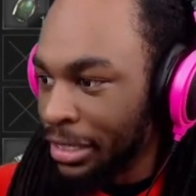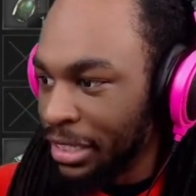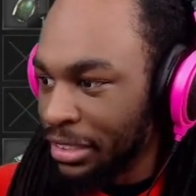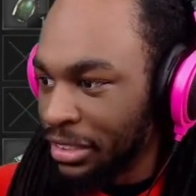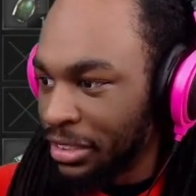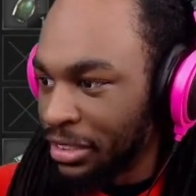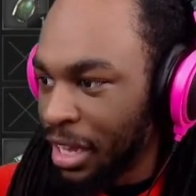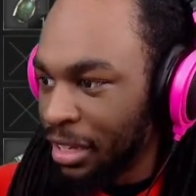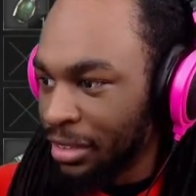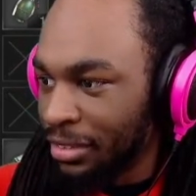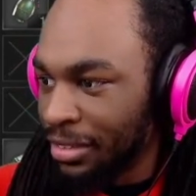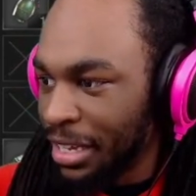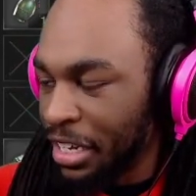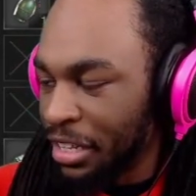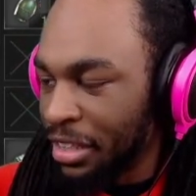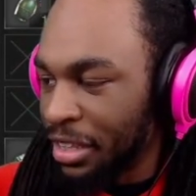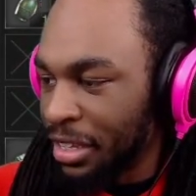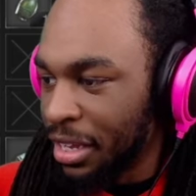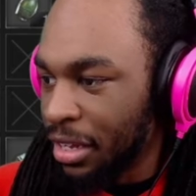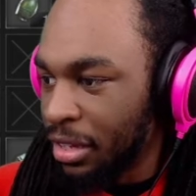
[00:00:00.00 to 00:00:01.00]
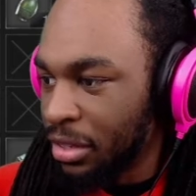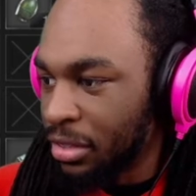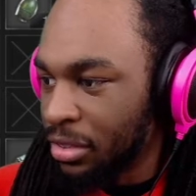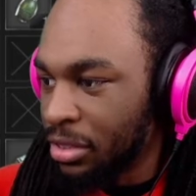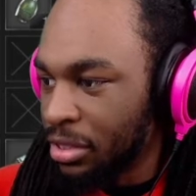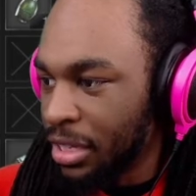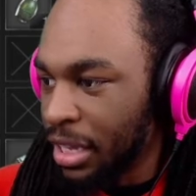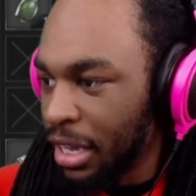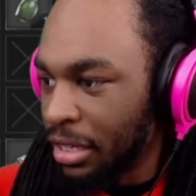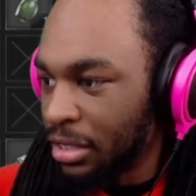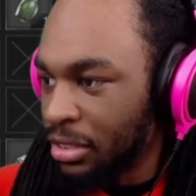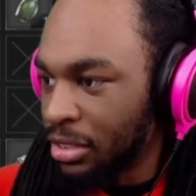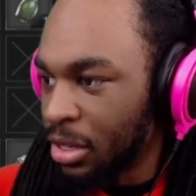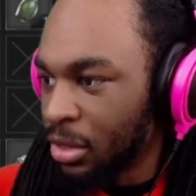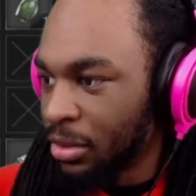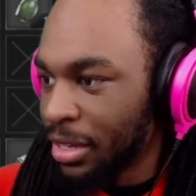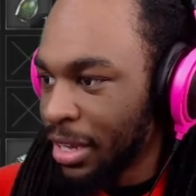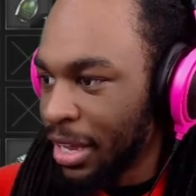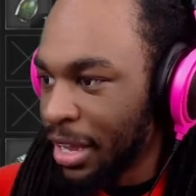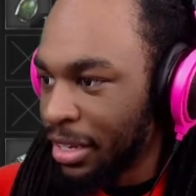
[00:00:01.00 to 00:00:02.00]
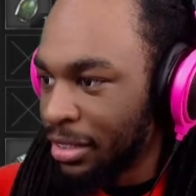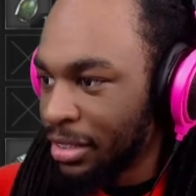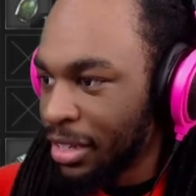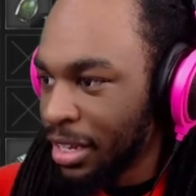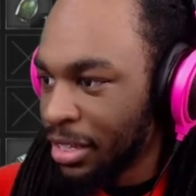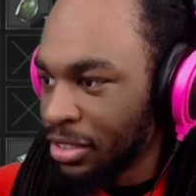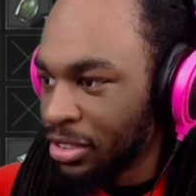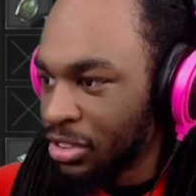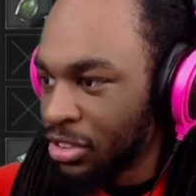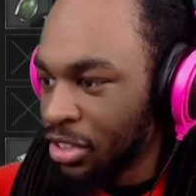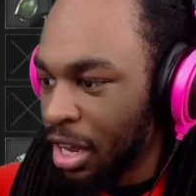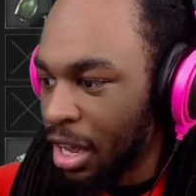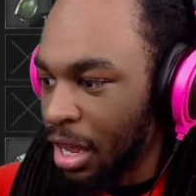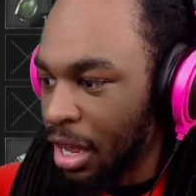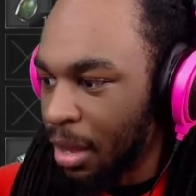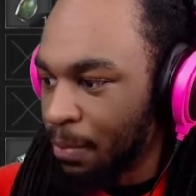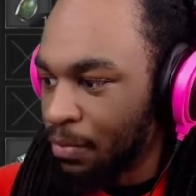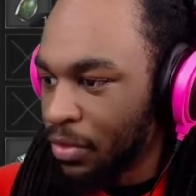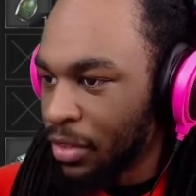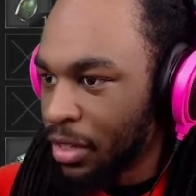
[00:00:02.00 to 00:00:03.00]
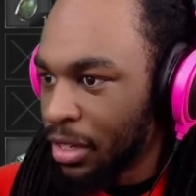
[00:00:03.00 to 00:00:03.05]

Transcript: It's not anything else. Yes. Okay. Nice job.